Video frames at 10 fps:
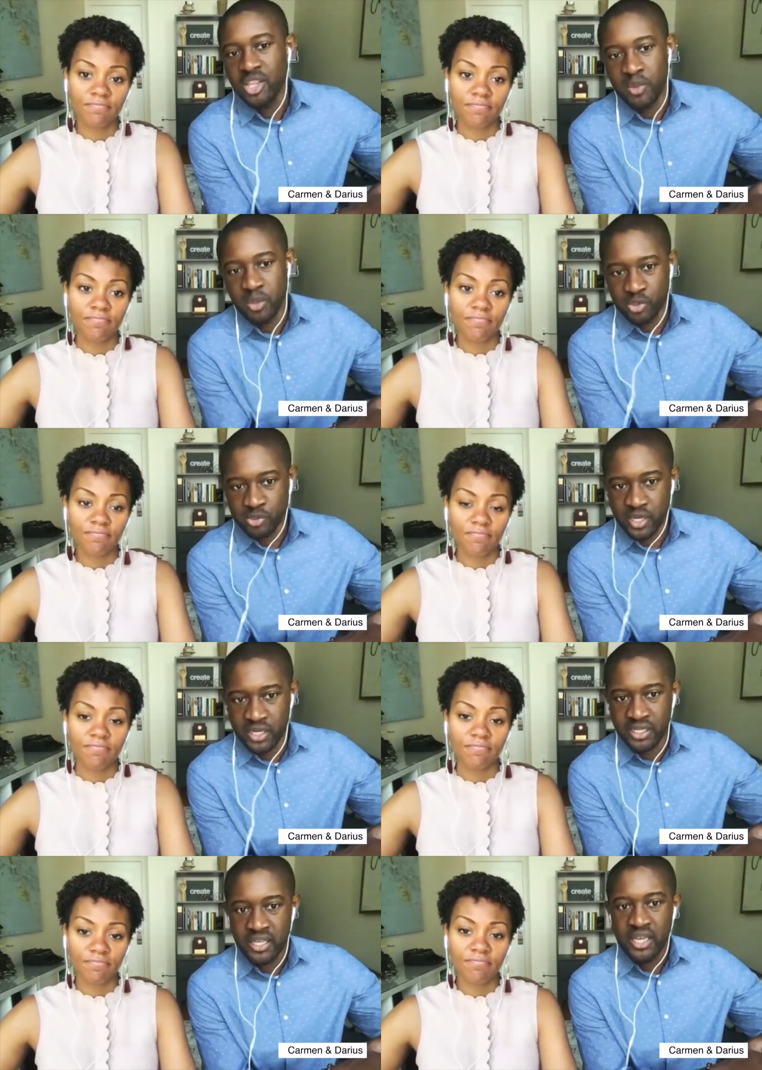Speaker 1: people's
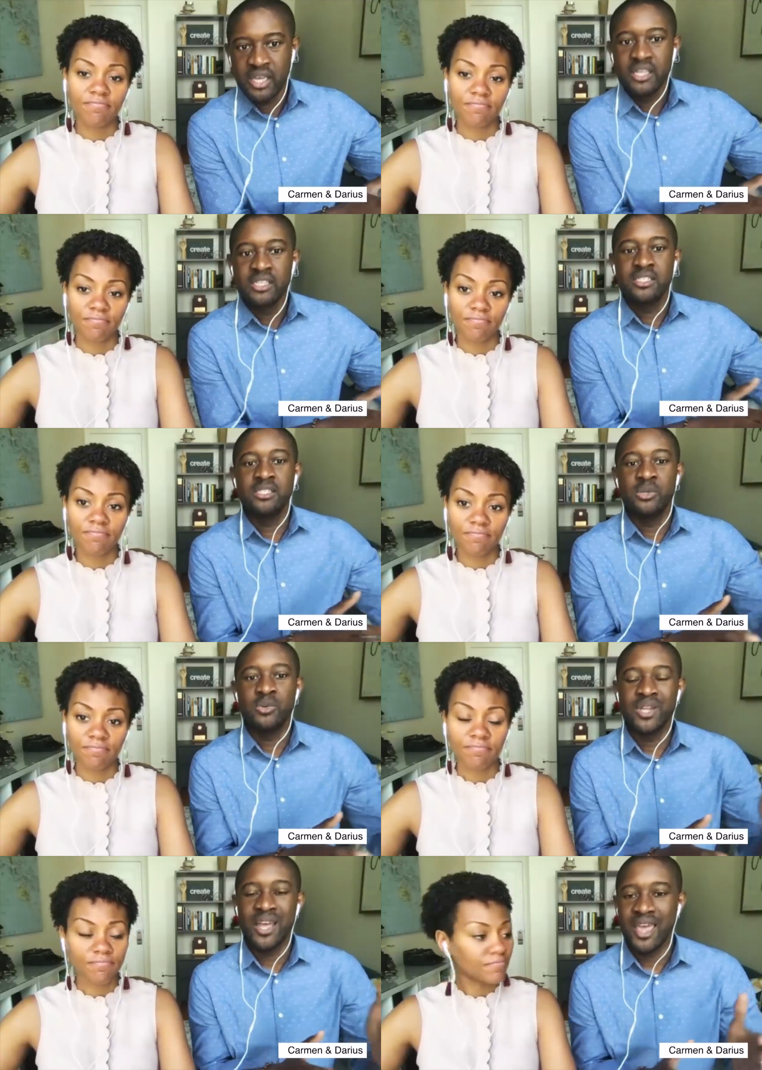money, to
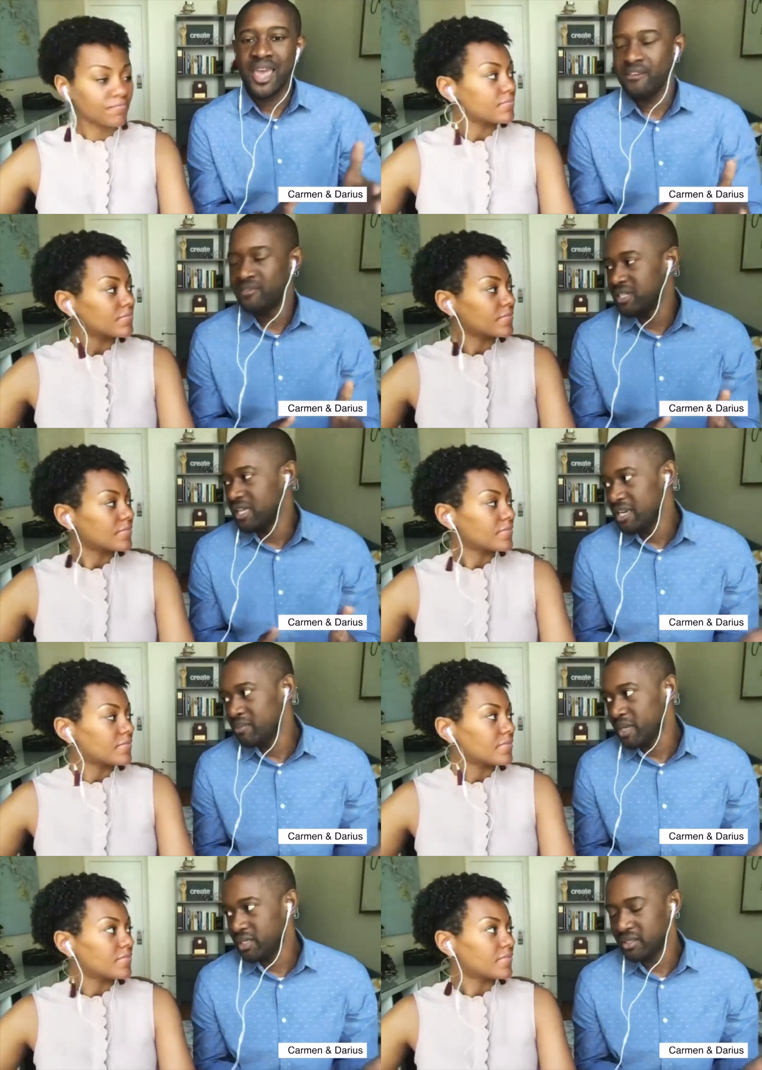not having any
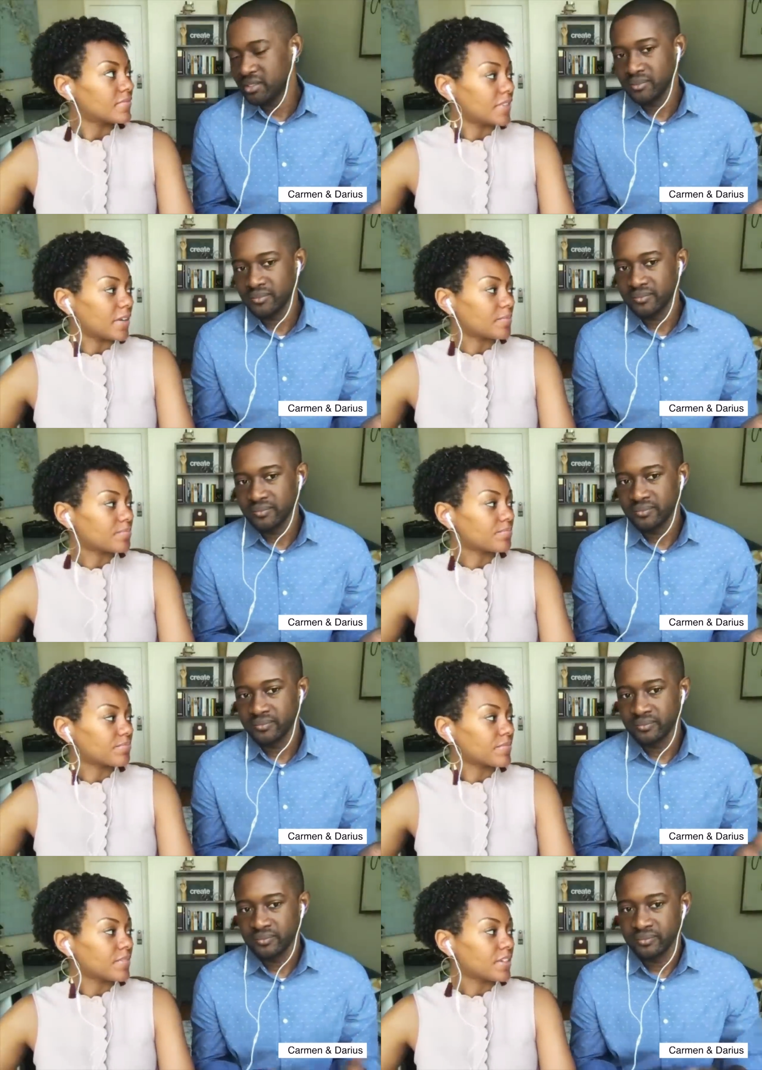money.
Speaker 2: Yeah.
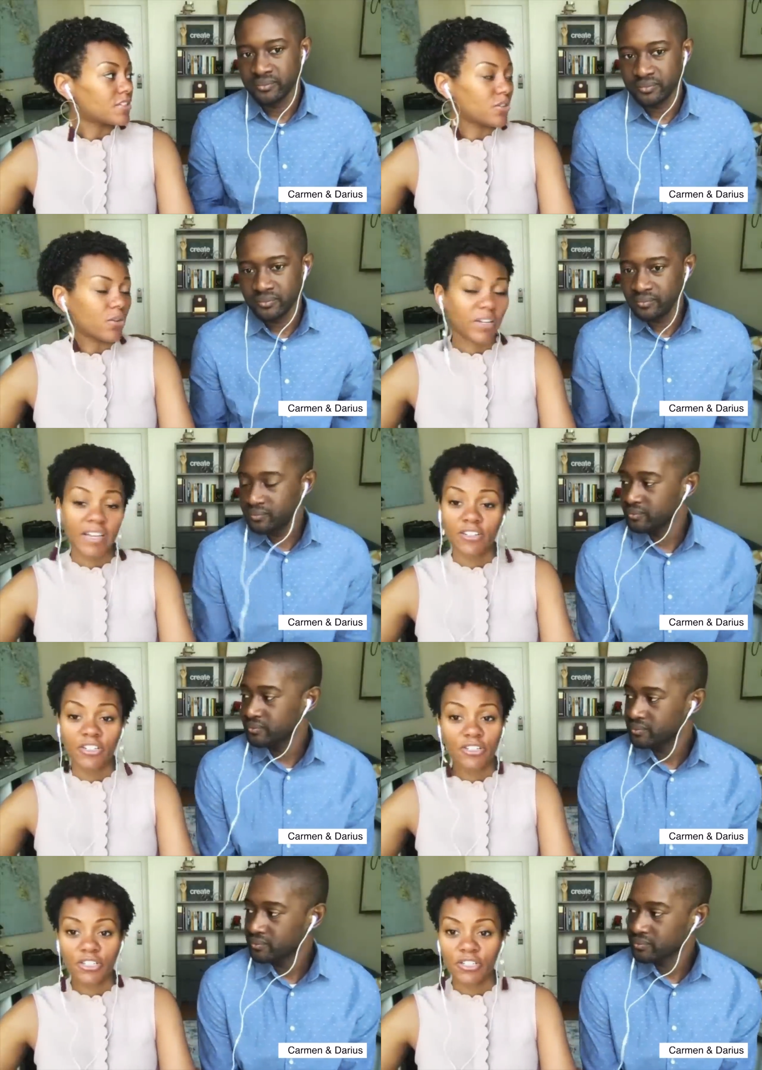So again, just
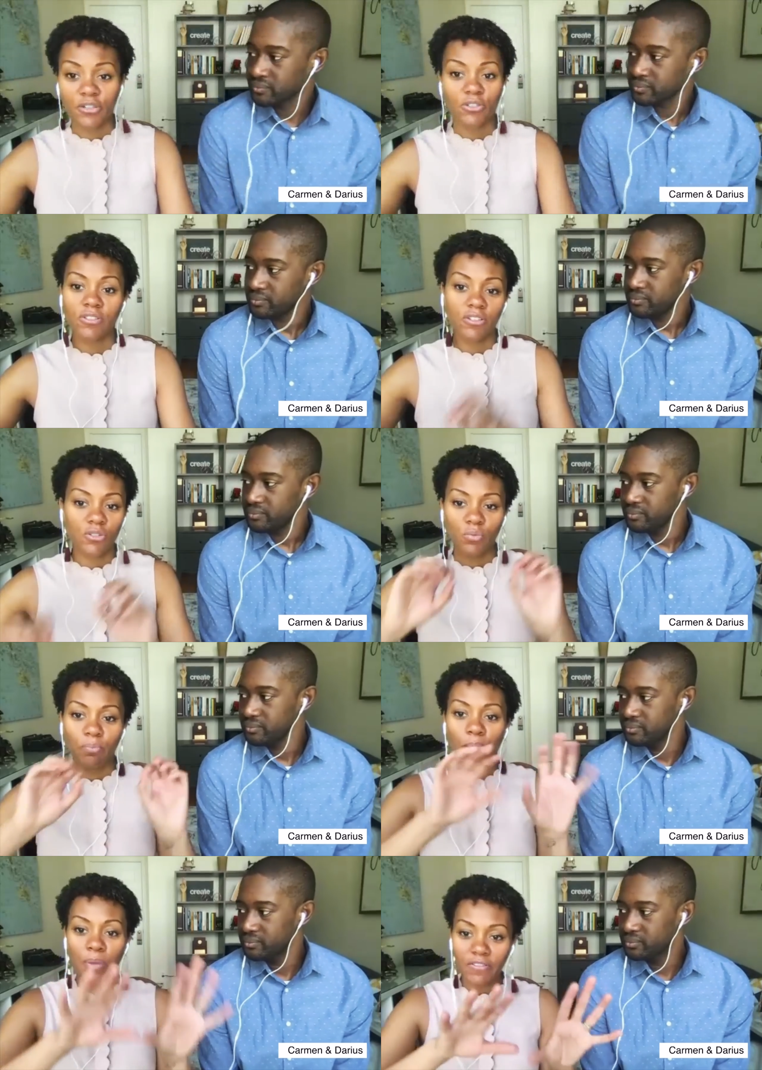just those those
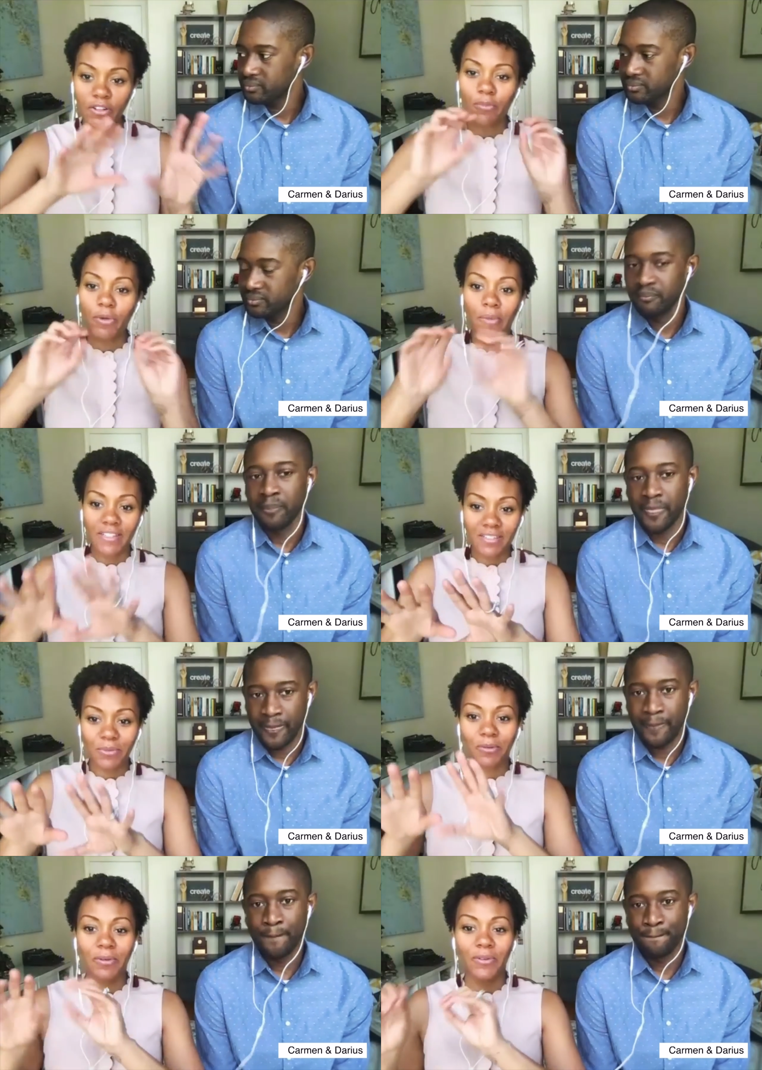pivotal moments where
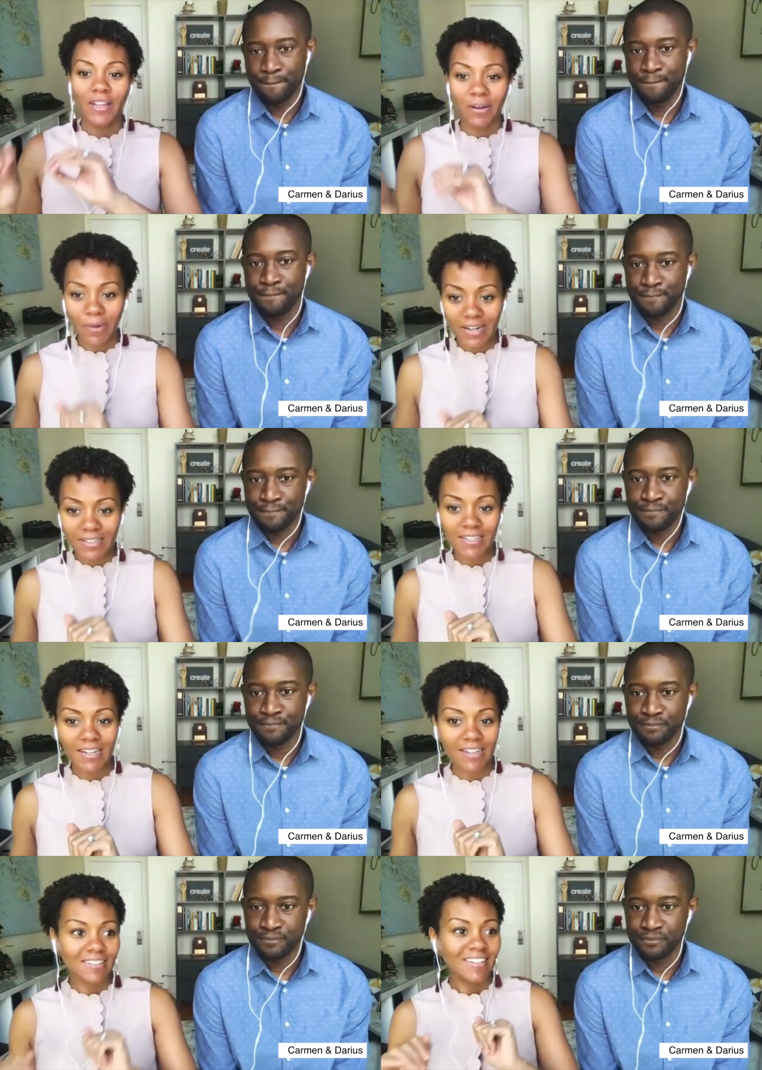we were like, wait a
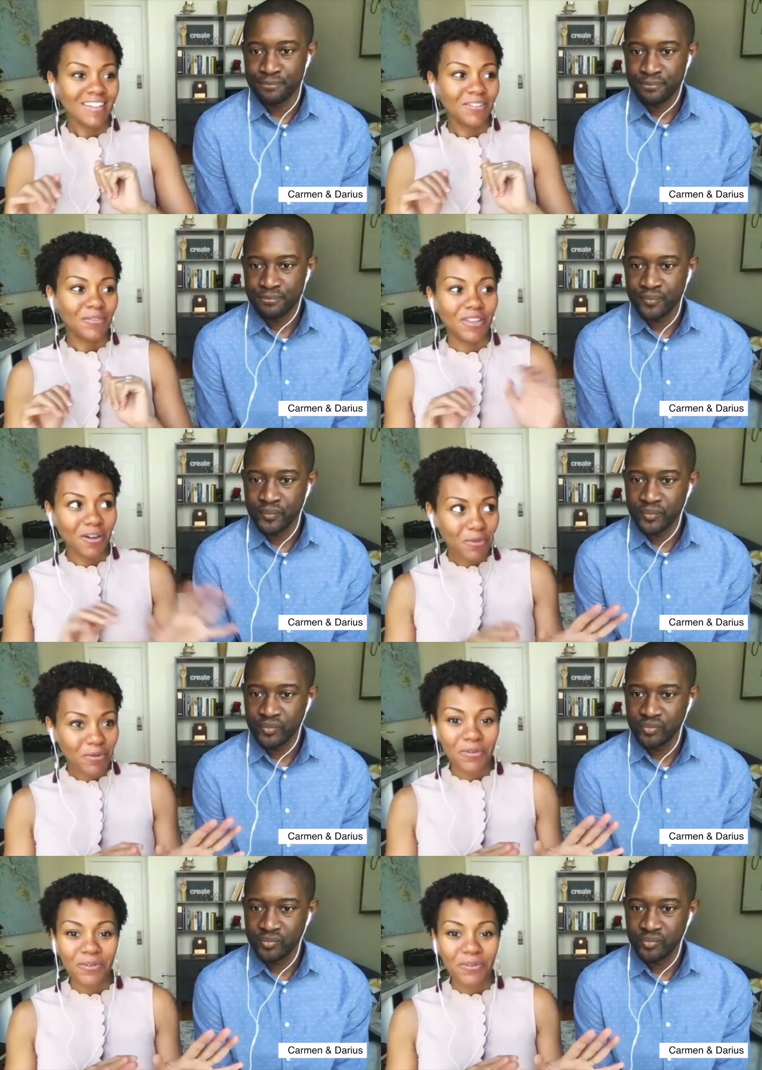second, we thought what we were